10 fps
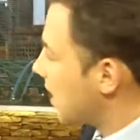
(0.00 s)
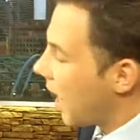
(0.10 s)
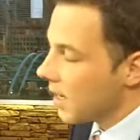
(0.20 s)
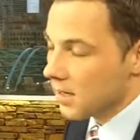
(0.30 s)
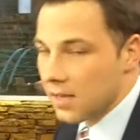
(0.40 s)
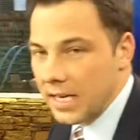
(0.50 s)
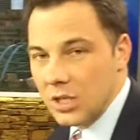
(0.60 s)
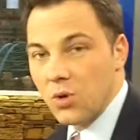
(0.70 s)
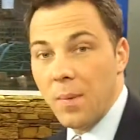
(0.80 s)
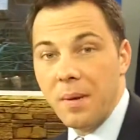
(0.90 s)
guy is
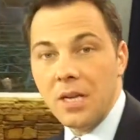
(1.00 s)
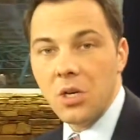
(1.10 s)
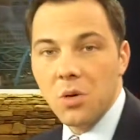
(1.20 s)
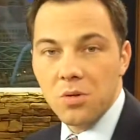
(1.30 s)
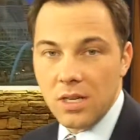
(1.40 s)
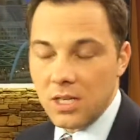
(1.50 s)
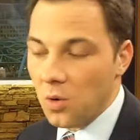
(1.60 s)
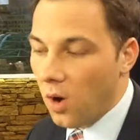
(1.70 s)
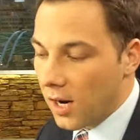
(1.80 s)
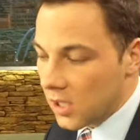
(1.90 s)
like dripping news as he
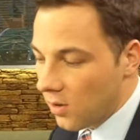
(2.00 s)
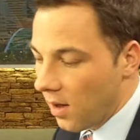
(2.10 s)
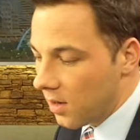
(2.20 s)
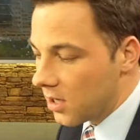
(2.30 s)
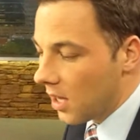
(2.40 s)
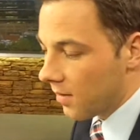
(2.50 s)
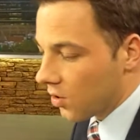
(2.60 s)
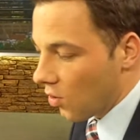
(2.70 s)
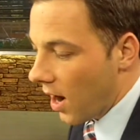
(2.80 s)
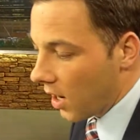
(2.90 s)
walks around the city of
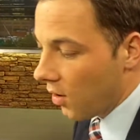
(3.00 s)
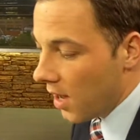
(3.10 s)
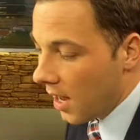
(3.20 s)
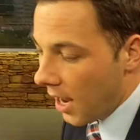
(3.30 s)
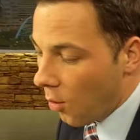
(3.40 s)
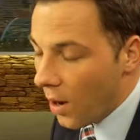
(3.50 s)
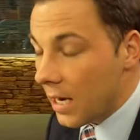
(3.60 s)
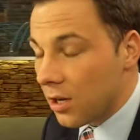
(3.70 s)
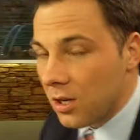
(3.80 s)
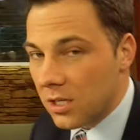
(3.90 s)
Toronto. And wait
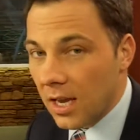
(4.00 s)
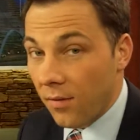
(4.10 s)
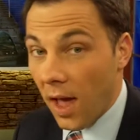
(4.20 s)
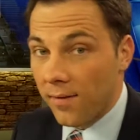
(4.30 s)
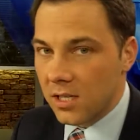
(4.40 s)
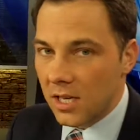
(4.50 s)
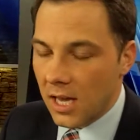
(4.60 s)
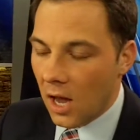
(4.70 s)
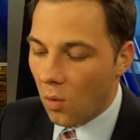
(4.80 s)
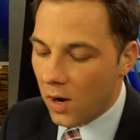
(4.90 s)
until you see, if you haven't seen
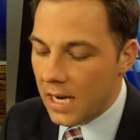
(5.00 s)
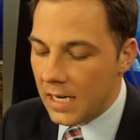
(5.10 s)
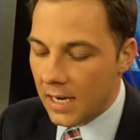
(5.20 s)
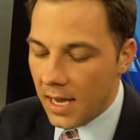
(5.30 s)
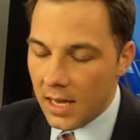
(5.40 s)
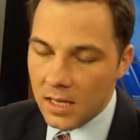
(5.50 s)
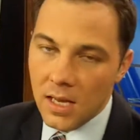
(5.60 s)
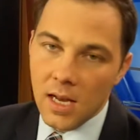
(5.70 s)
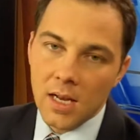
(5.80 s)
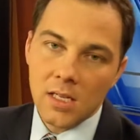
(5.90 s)
it yet, what he did in
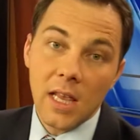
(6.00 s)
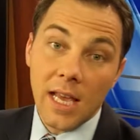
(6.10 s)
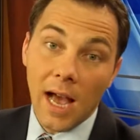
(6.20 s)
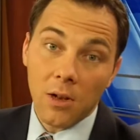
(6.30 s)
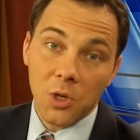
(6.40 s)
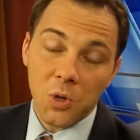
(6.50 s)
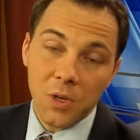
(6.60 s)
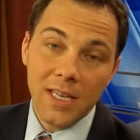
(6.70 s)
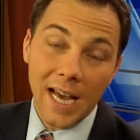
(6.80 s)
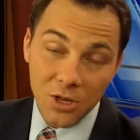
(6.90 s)
city
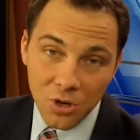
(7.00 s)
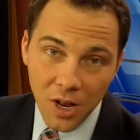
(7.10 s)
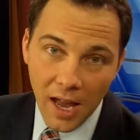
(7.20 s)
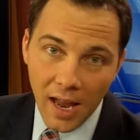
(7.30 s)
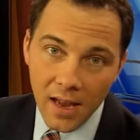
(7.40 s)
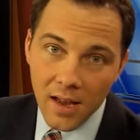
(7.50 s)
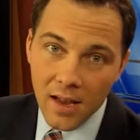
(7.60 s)
council yesterday.